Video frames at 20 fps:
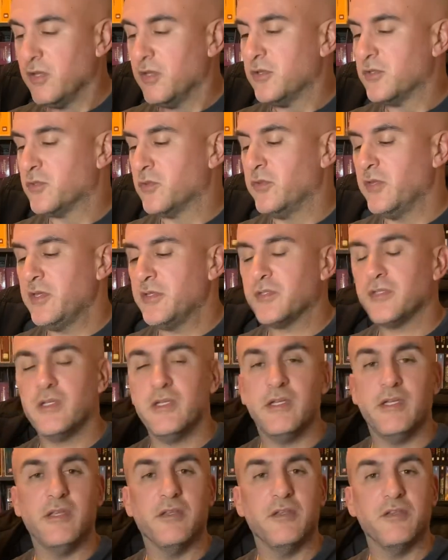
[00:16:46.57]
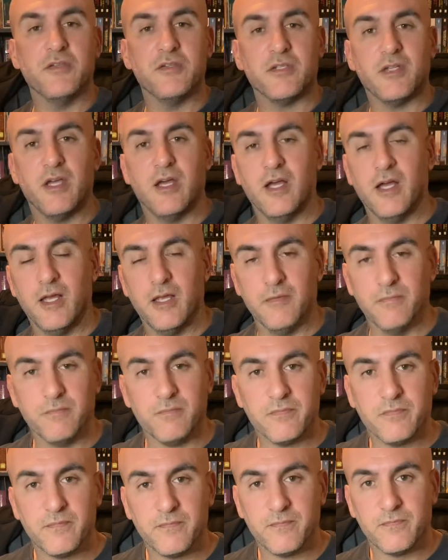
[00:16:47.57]
So this is
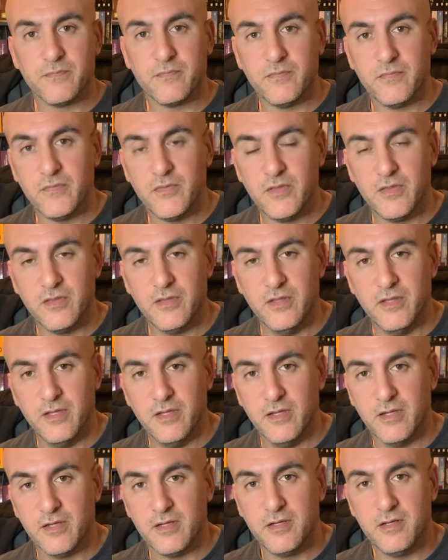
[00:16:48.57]
the